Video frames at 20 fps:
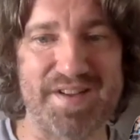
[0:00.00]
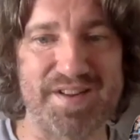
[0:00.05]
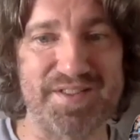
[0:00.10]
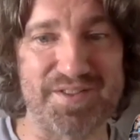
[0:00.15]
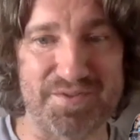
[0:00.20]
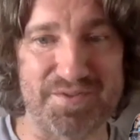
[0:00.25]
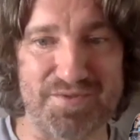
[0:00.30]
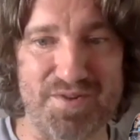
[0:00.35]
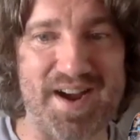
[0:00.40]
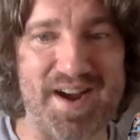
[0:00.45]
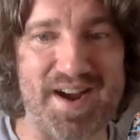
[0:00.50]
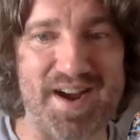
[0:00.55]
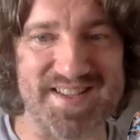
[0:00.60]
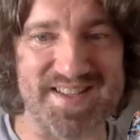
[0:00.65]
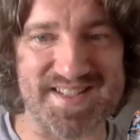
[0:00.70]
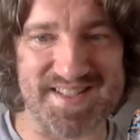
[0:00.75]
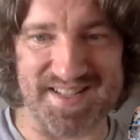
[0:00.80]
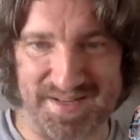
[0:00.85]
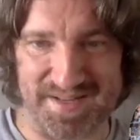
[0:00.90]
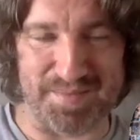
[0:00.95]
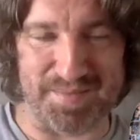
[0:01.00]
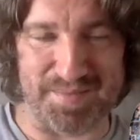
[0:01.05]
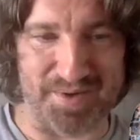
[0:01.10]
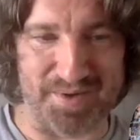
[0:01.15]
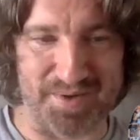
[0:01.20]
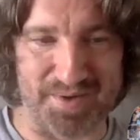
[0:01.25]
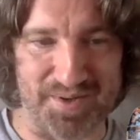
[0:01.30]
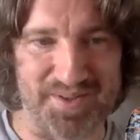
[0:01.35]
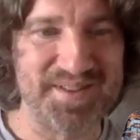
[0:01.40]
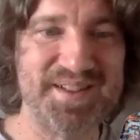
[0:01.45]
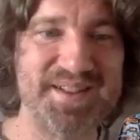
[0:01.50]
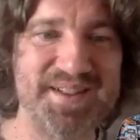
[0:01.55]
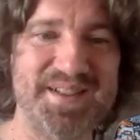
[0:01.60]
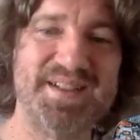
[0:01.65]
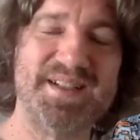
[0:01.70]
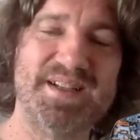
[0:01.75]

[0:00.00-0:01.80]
have the rights anymore.